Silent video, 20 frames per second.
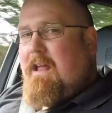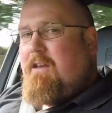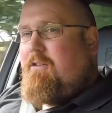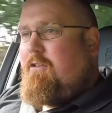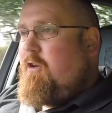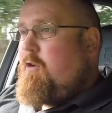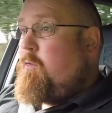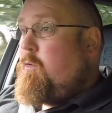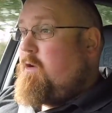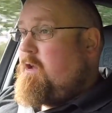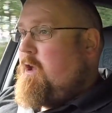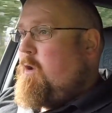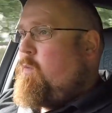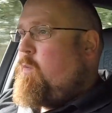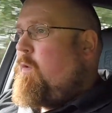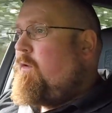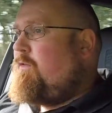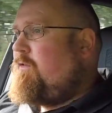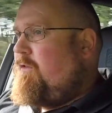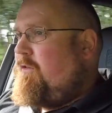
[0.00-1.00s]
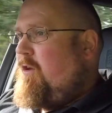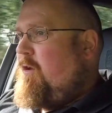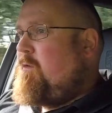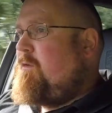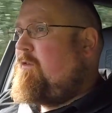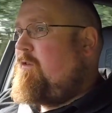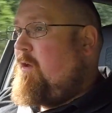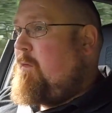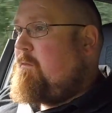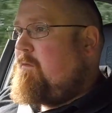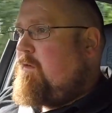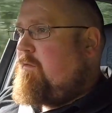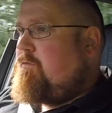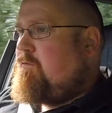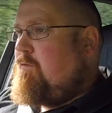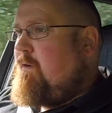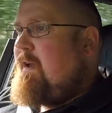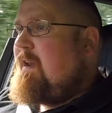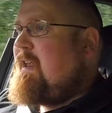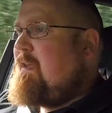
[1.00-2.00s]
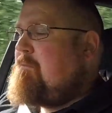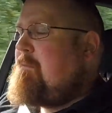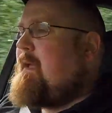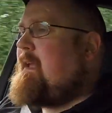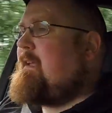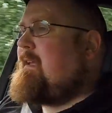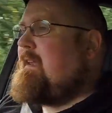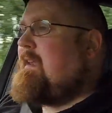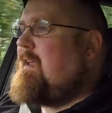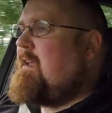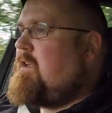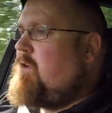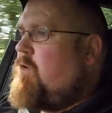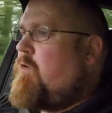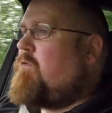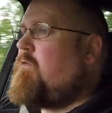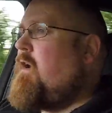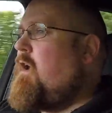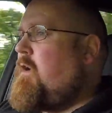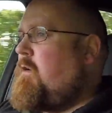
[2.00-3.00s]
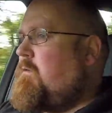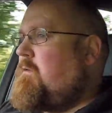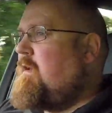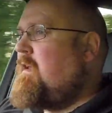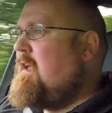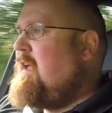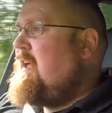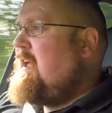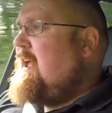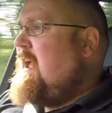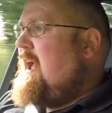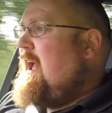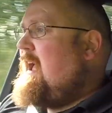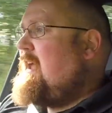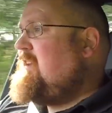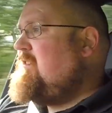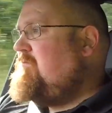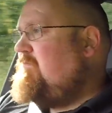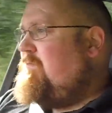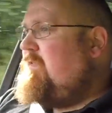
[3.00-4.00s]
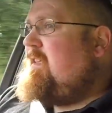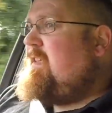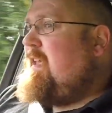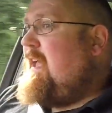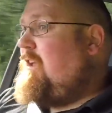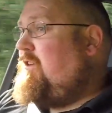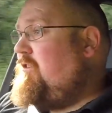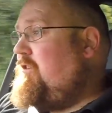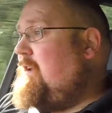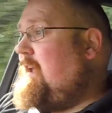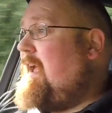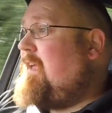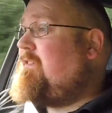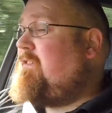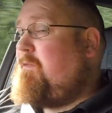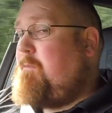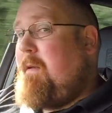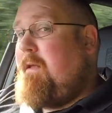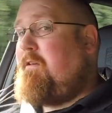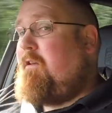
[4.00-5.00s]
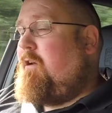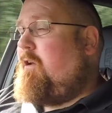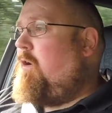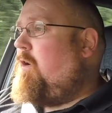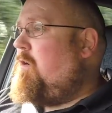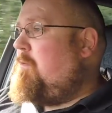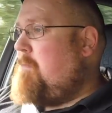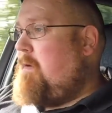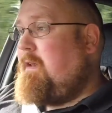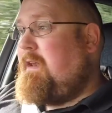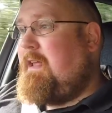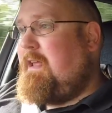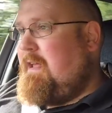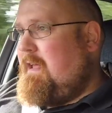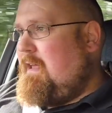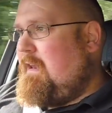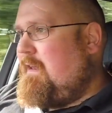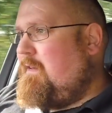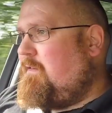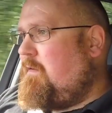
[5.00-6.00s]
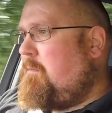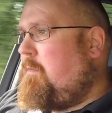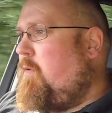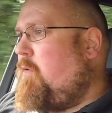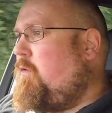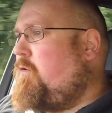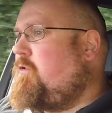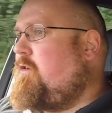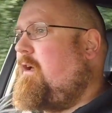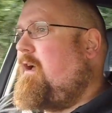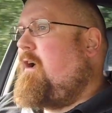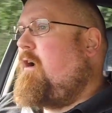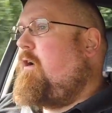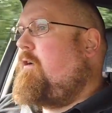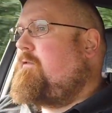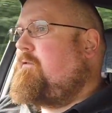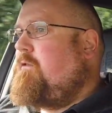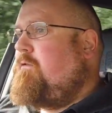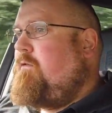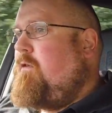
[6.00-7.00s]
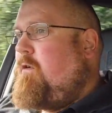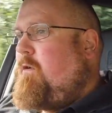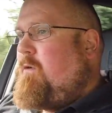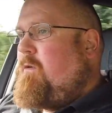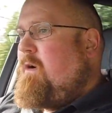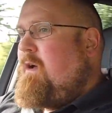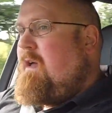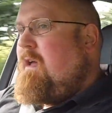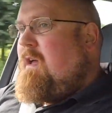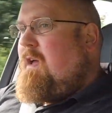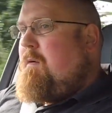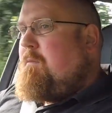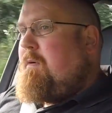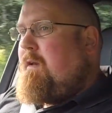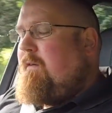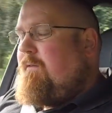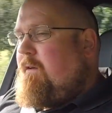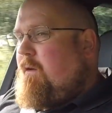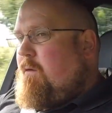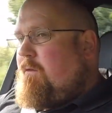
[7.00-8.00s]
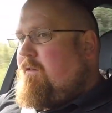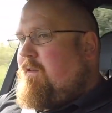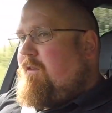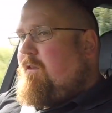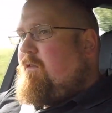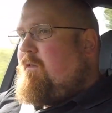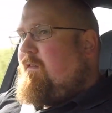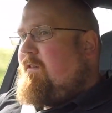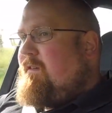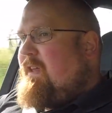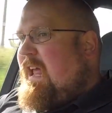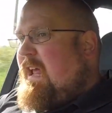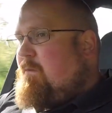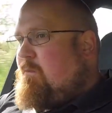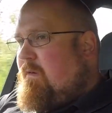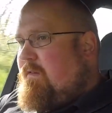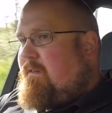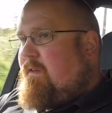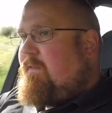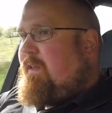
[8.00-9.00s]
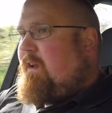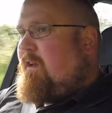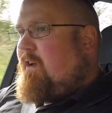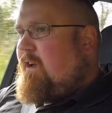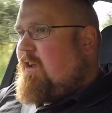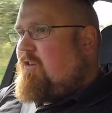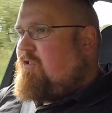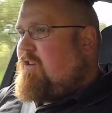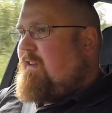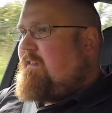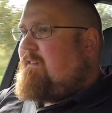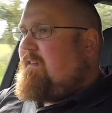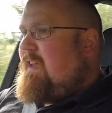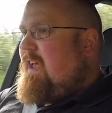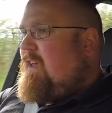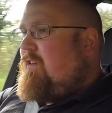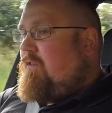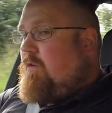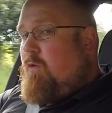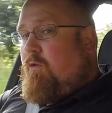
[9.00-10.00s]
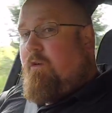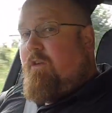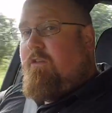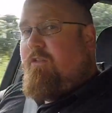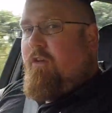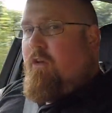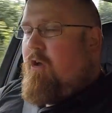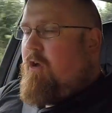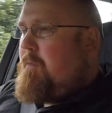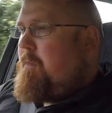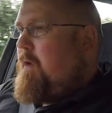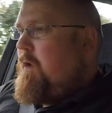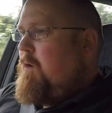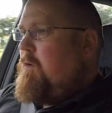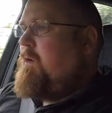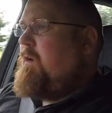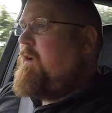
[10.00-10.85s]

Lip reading: do what you want to in terms of really making it your own. And yes, you can spend a lot of money, it is a Porsche after all, but if you were to do the same with something like a GTS or a turbo,